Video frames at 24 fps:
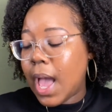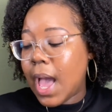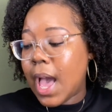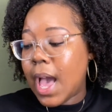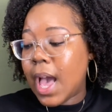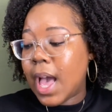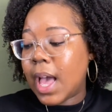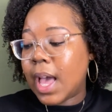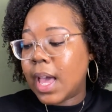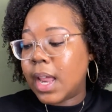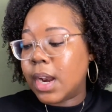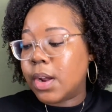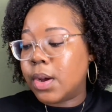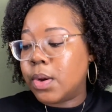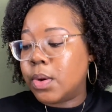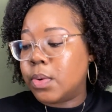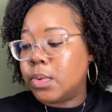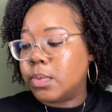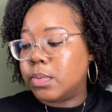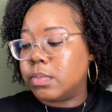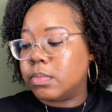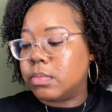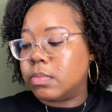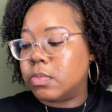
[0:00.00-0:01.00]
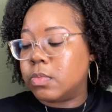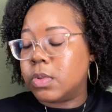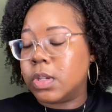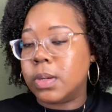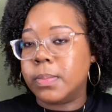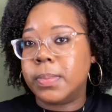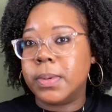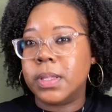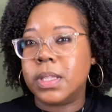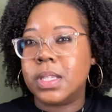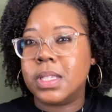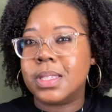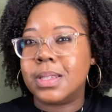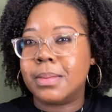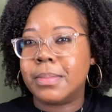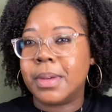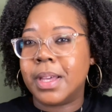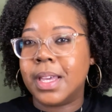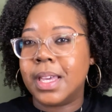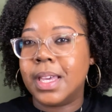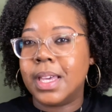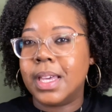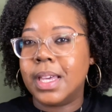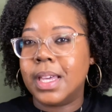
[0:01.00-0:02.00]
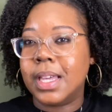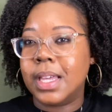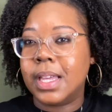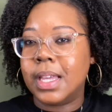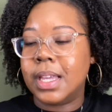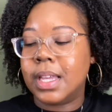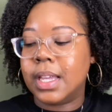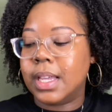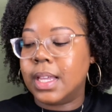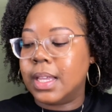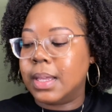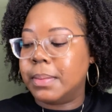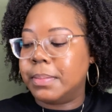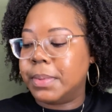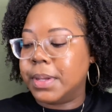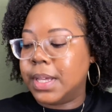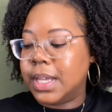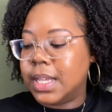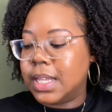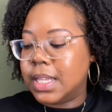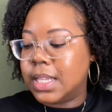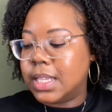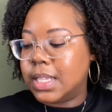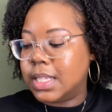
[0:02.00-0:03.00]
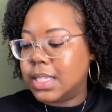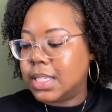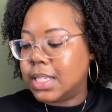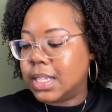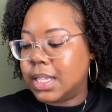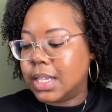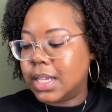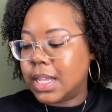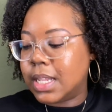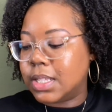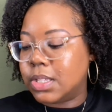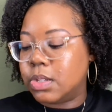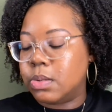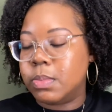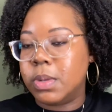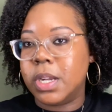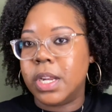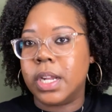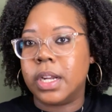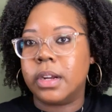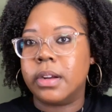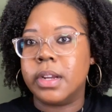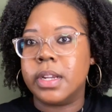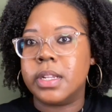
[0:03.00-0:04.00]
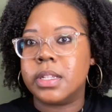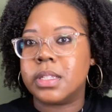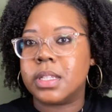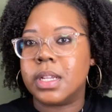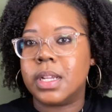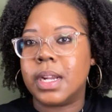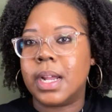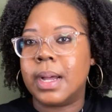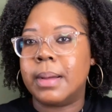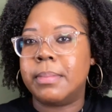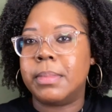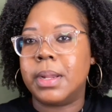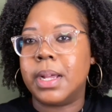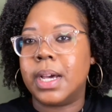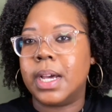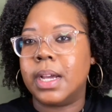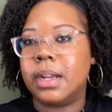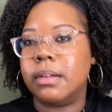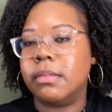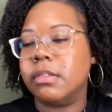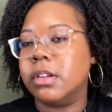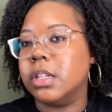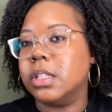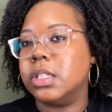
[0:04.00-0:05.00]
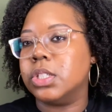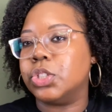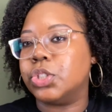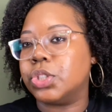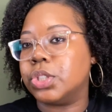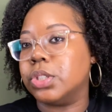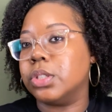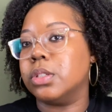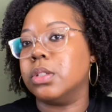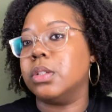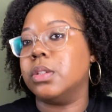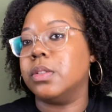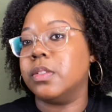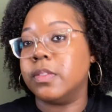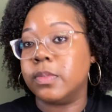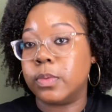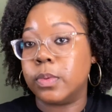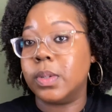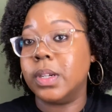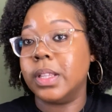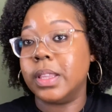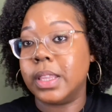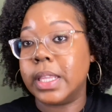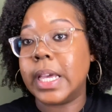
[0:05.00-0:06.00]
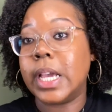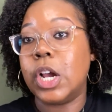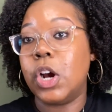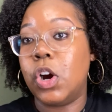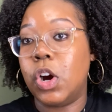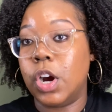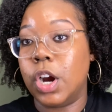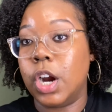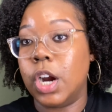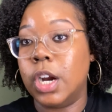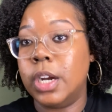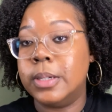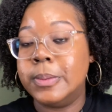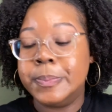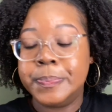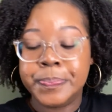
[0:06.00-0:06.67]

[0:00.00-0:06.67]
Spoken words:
I don't want to put this in my head because it got too many ingredients that I'm not really sure of what they are.